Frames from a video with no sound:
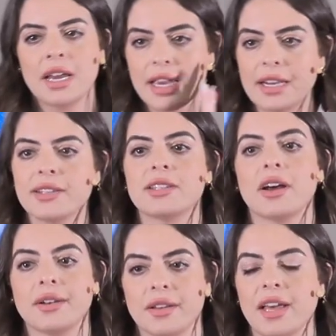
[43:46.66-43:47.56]
It is
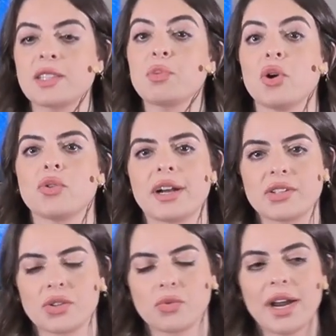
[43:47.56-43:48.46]
done. That's
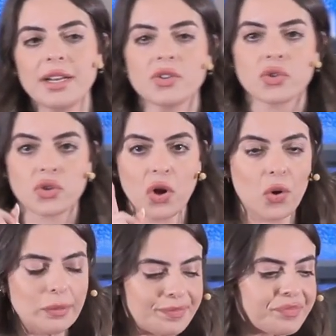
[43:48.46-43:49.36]
progress, right?
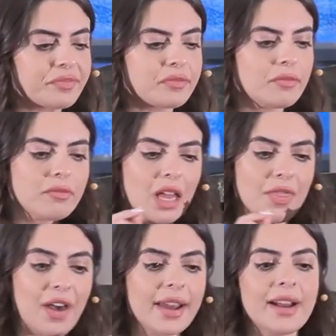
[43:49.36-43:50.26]
So
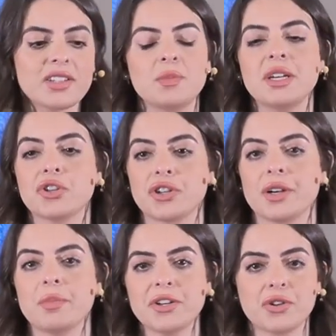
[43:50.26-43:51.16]
that has to be a
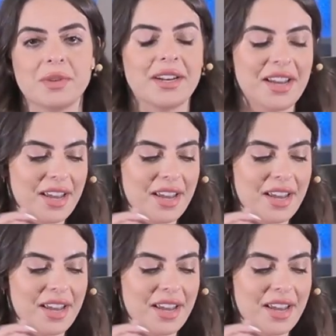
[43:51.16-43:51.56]
shared measurement.